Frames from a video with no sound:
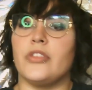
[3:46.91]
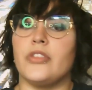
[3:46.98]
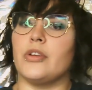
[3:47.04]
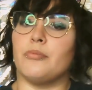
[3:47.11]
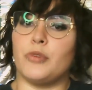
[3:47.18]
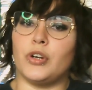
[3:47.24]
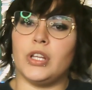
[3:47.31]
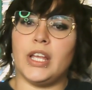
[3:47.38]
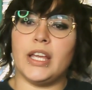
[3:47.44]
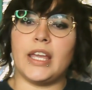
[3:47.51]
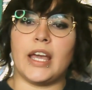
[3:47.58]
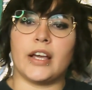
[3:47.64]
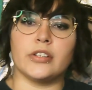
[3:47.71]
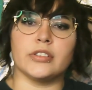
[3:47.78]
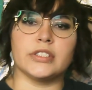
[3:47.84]
They're more like
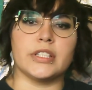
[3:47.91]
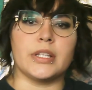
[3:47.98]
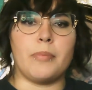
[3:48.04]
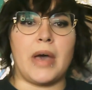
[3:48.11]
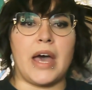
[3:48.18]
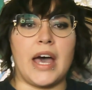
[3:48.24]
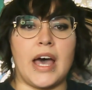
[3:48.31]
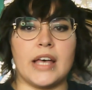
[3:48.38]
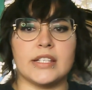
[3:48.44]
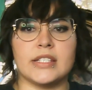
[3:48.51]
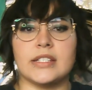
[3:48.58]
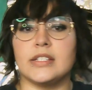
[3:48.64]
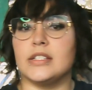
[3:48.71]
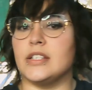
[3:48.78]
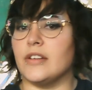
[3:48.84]
echoes of the past,